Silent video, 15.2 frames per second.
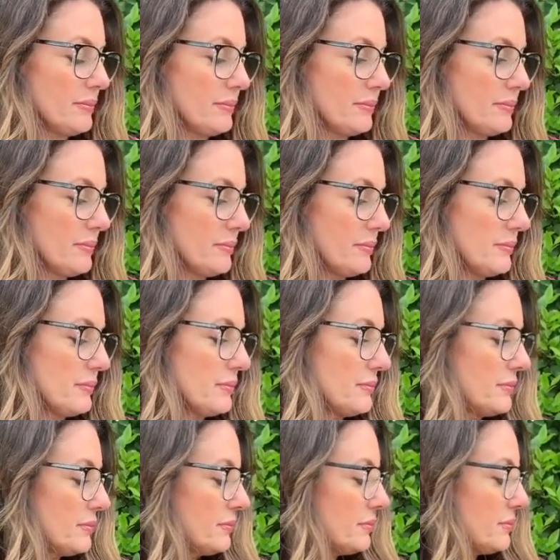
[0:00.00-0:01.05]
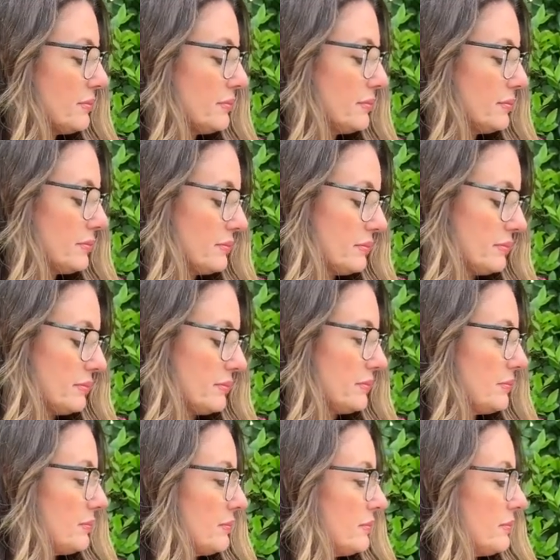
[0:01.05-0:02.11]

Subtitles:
(no one is talking)